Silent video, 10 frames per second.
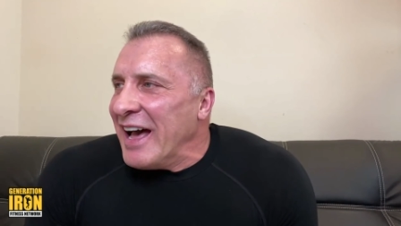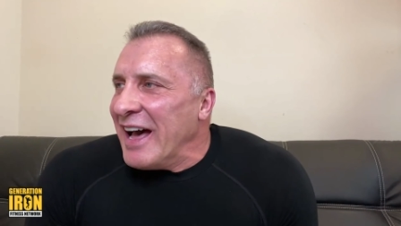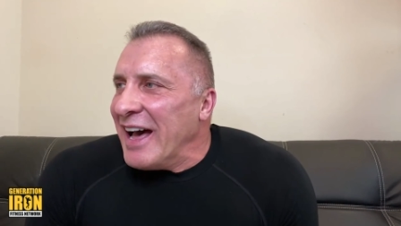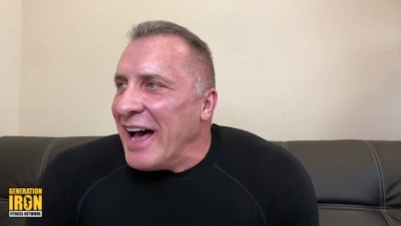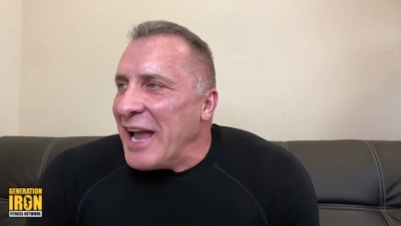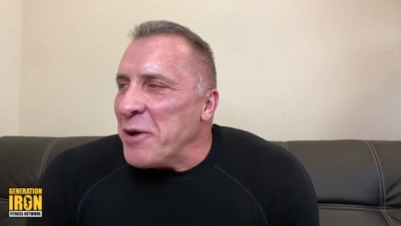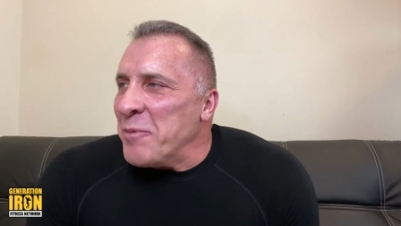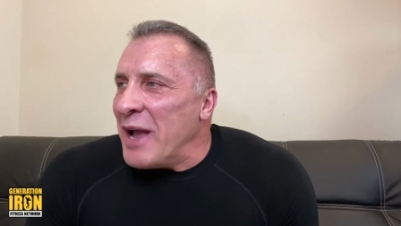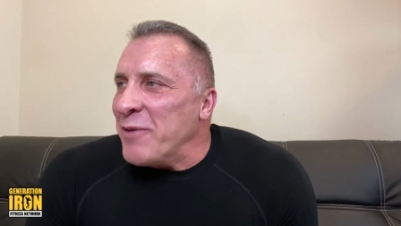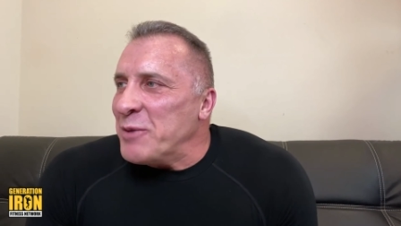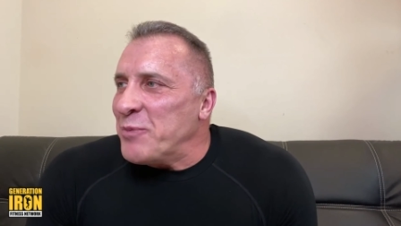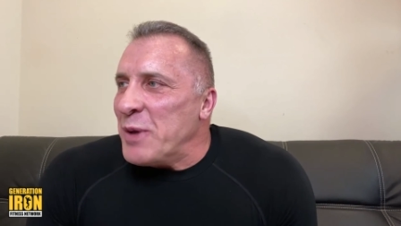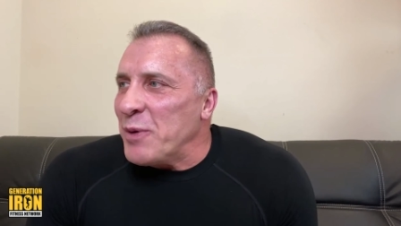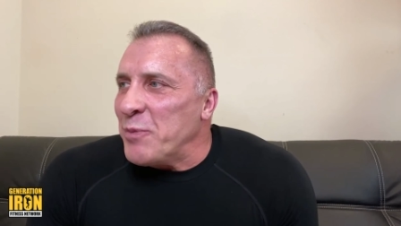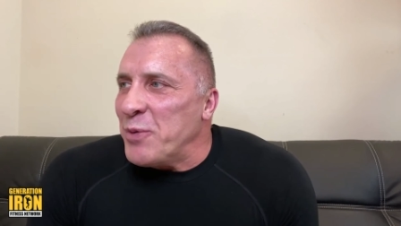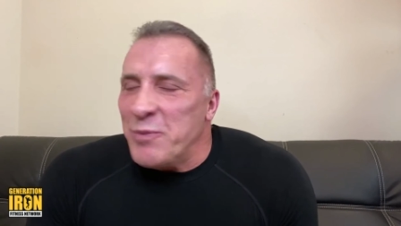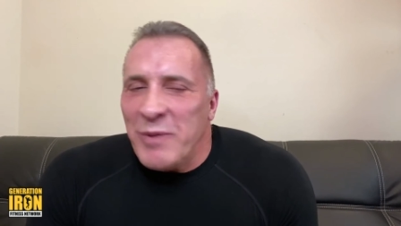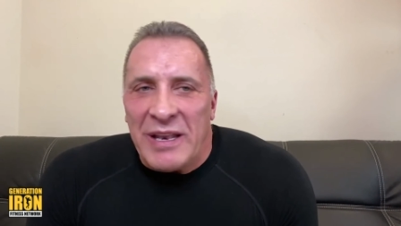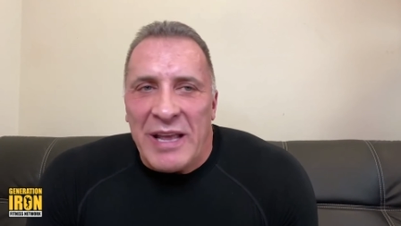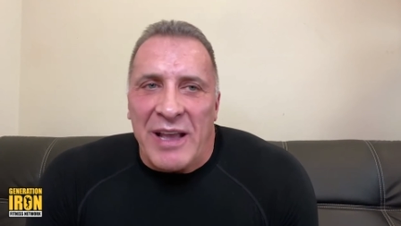Uh, I don't mind when people put
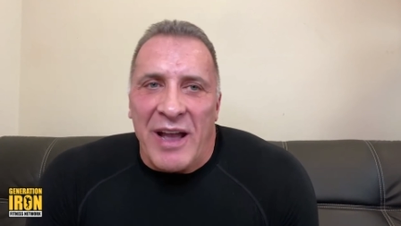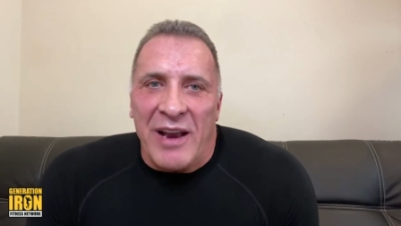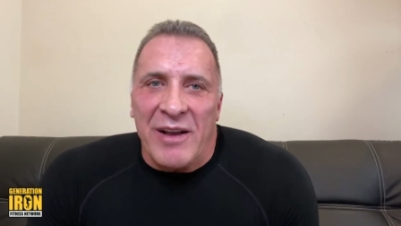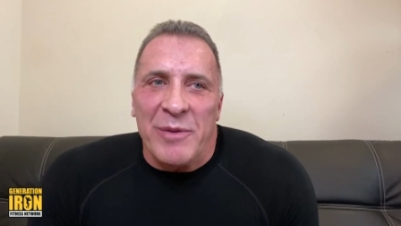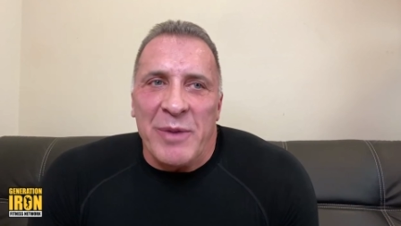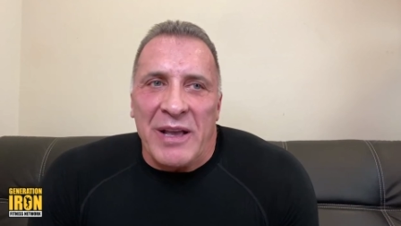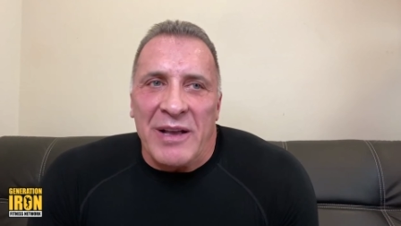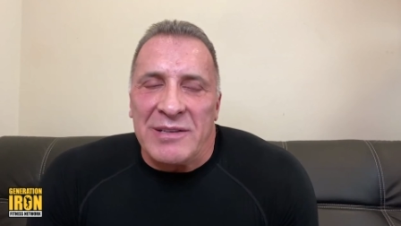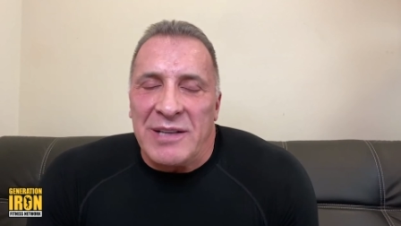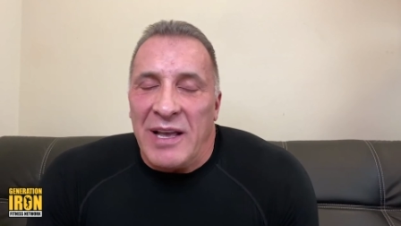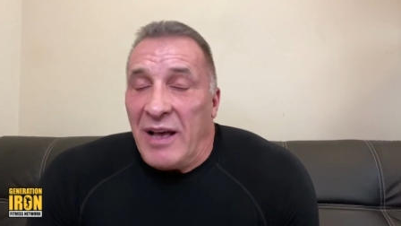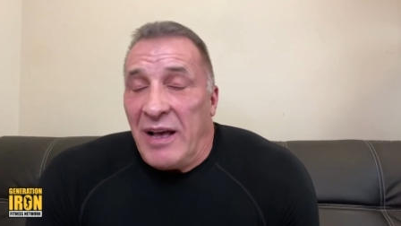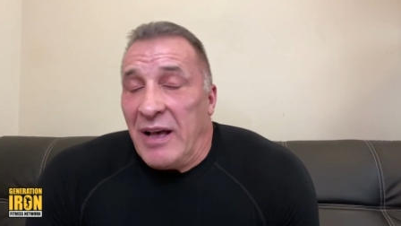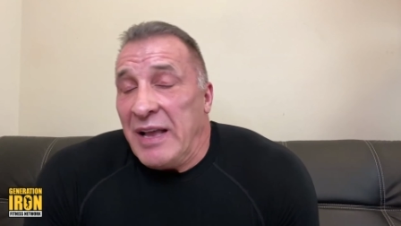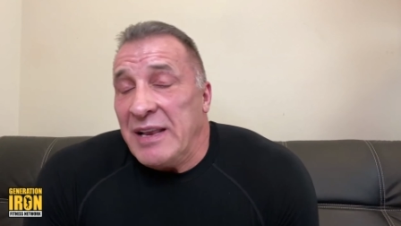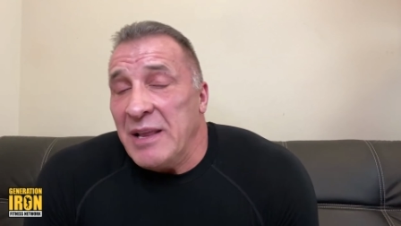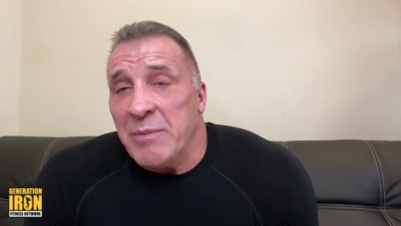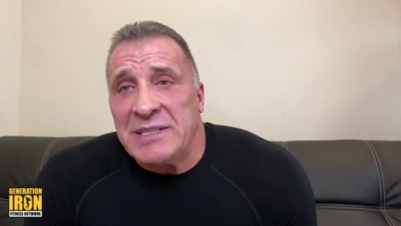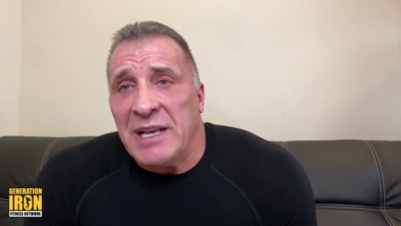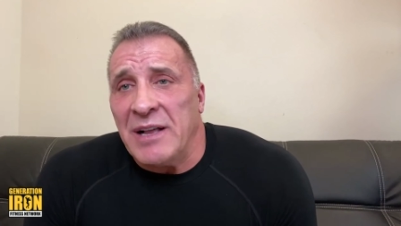me in that category because yeah, I did it
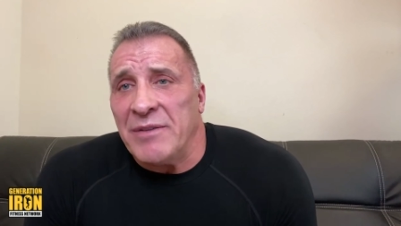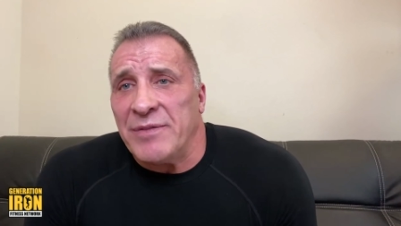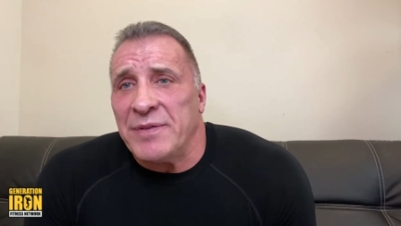myself.